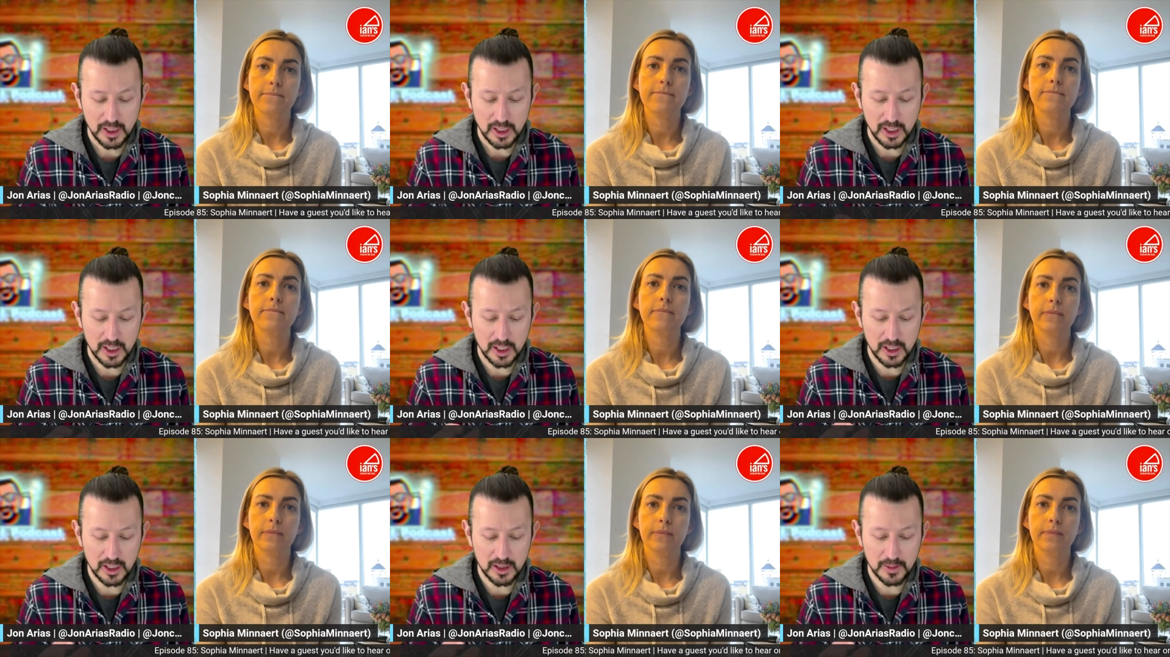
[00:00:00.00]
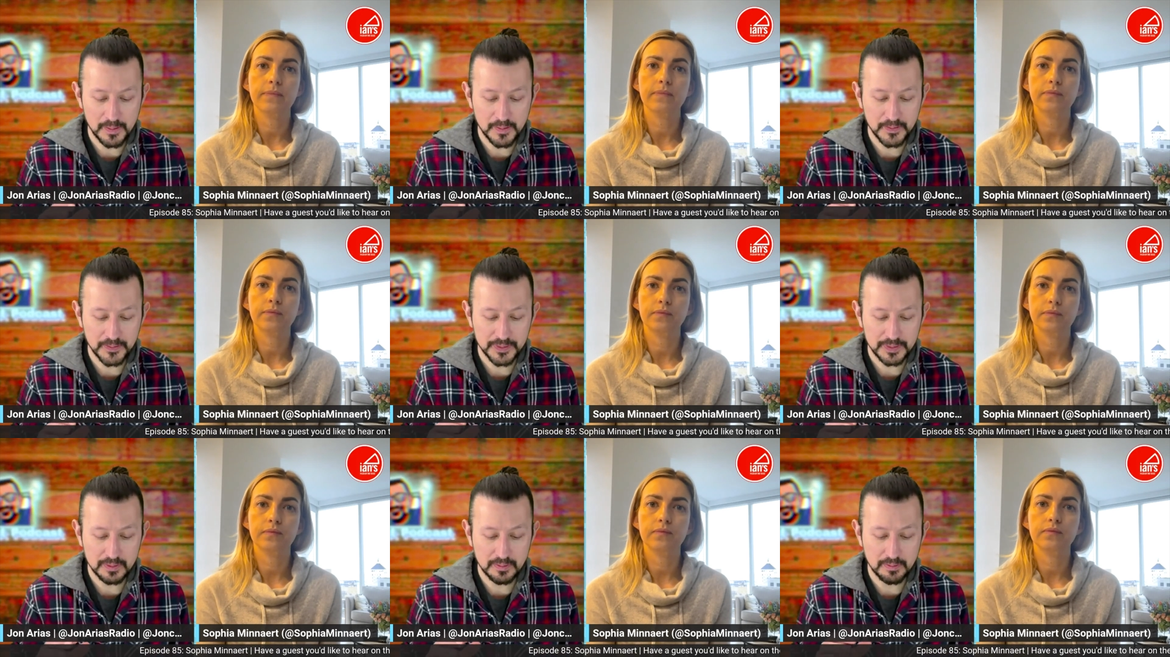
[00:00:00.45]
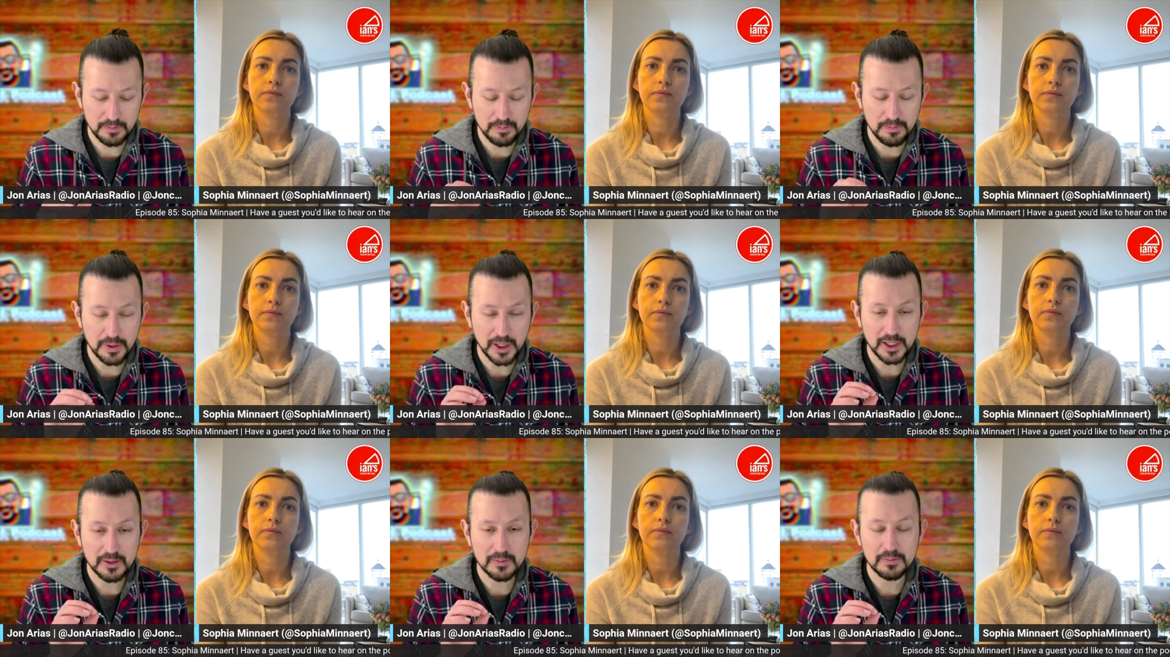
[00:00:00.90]
Speaker 1: Um, mm-hmm.
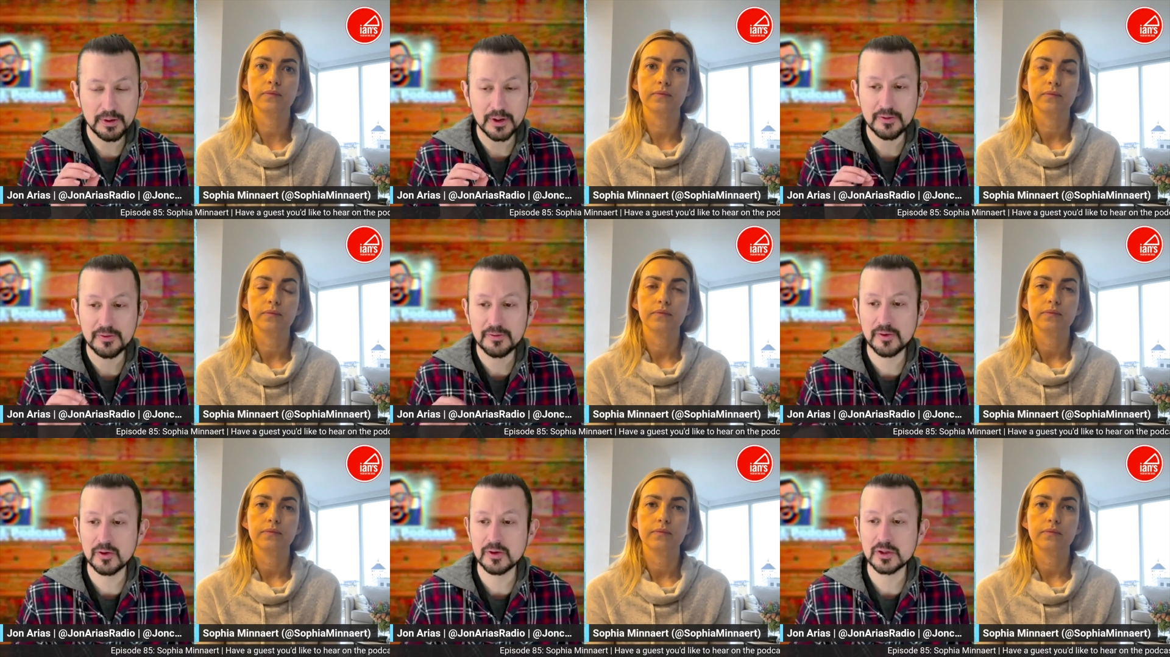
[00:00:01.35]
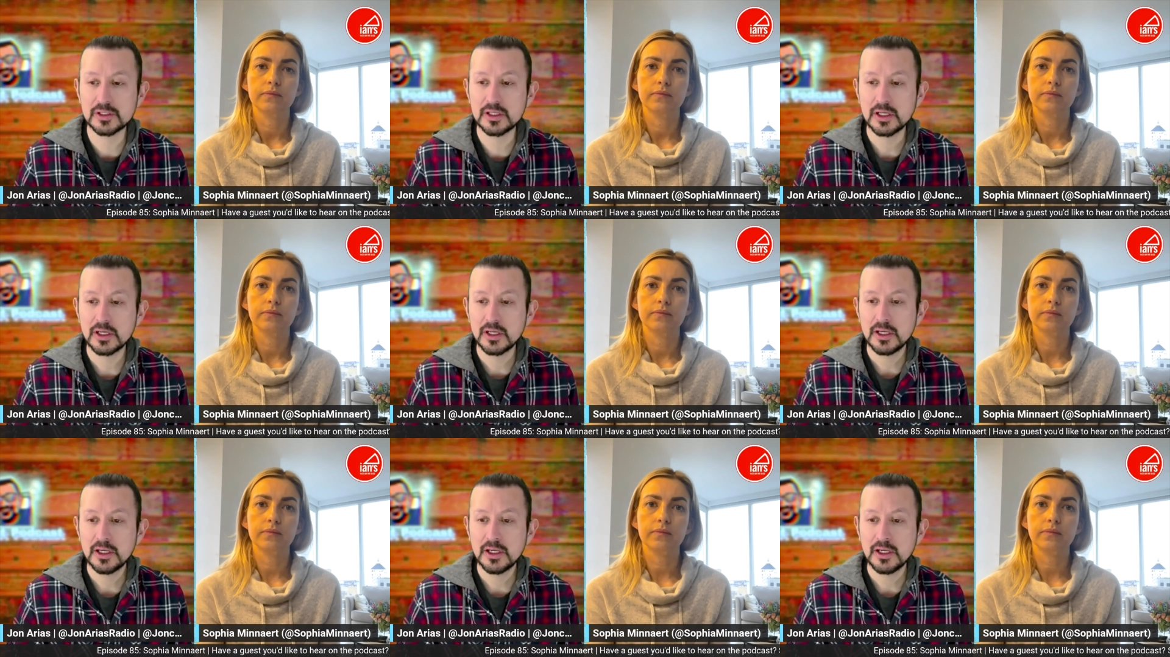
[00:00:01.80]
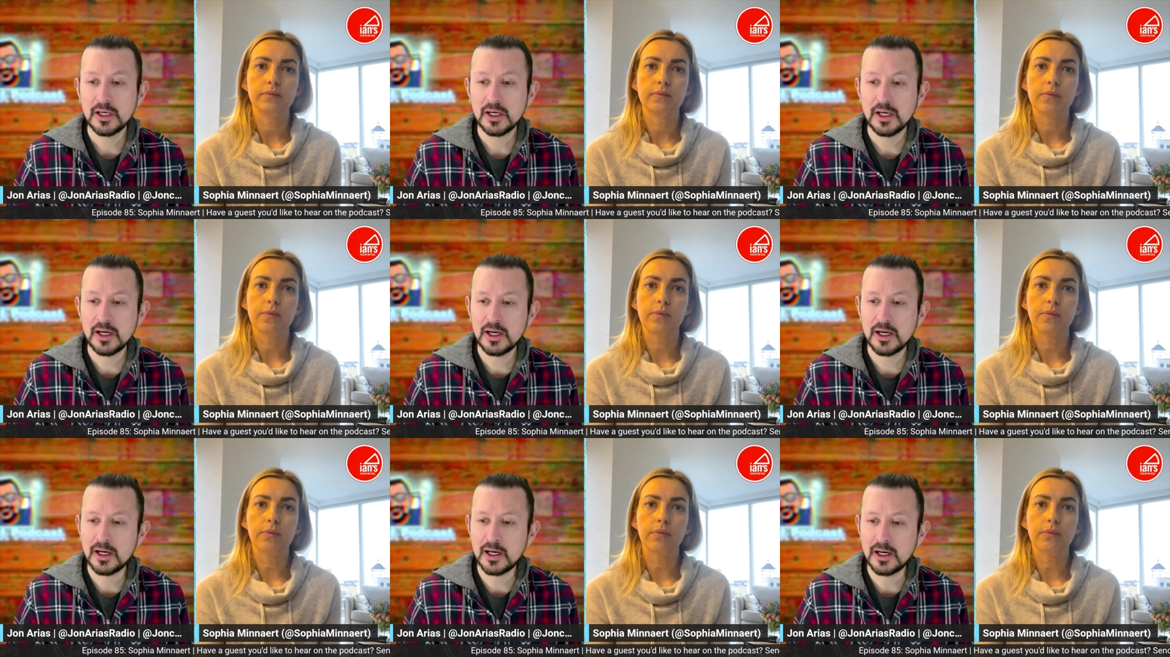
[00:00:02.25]
but but first,
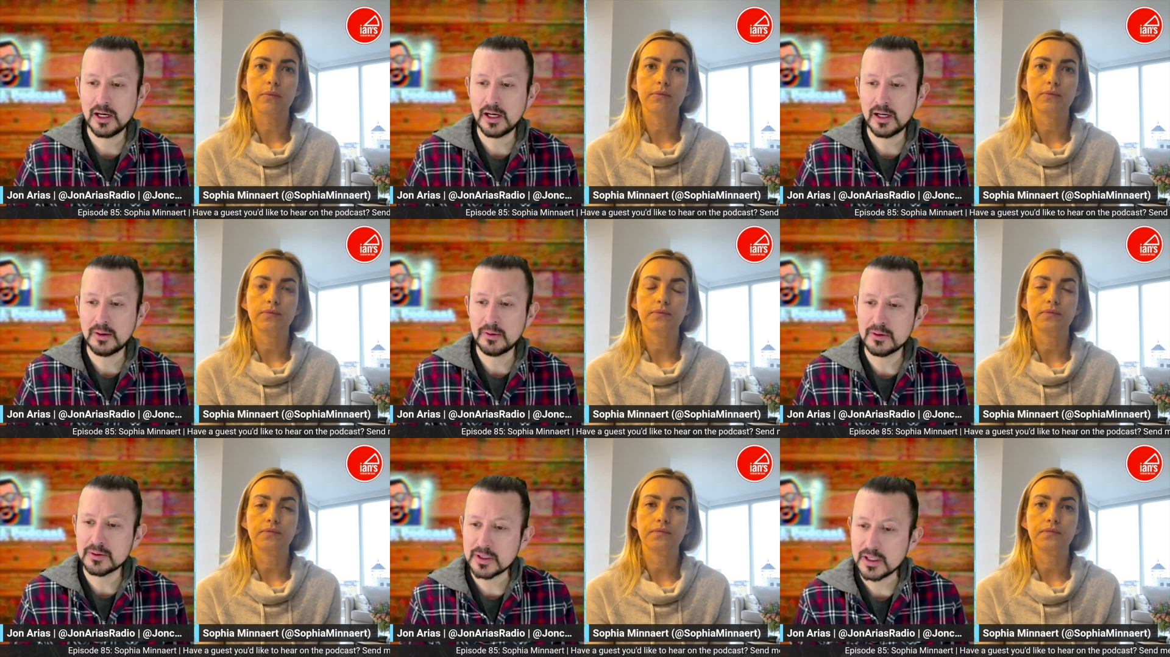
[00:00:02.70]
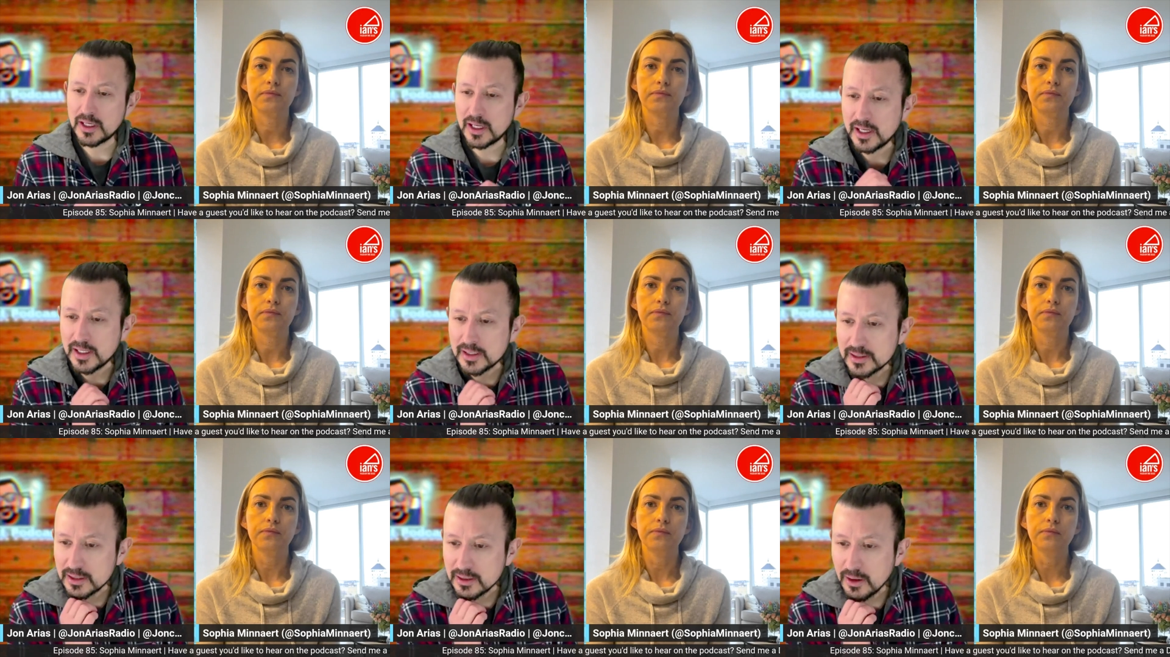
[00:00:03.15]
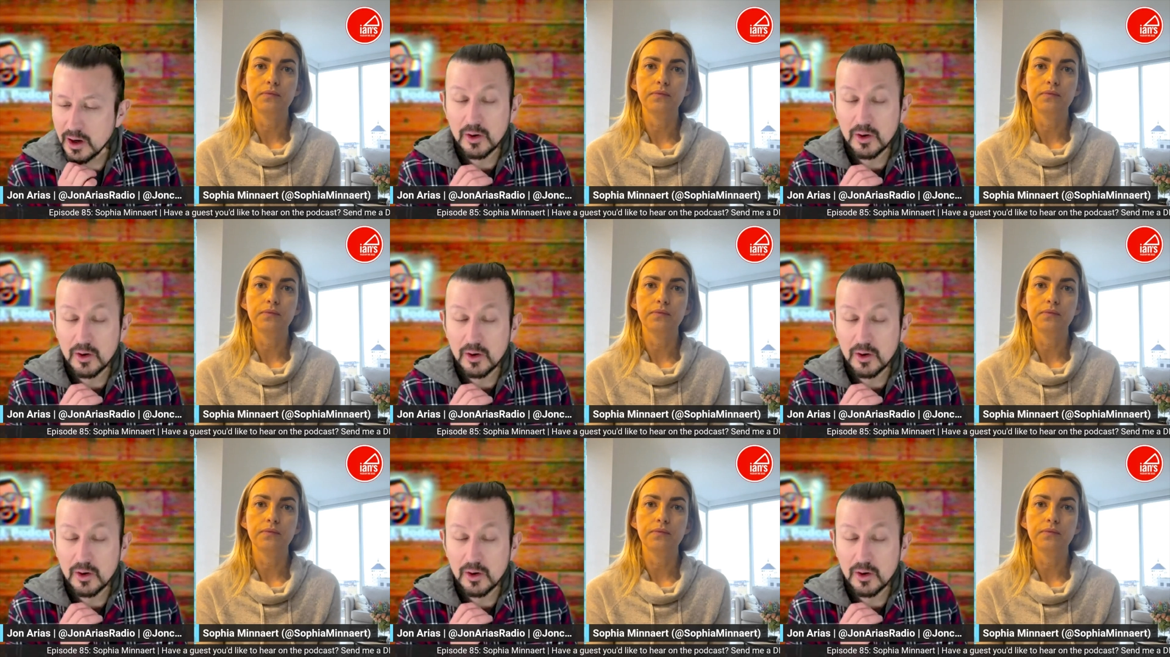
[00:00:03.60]
uh, what was I going to ask you?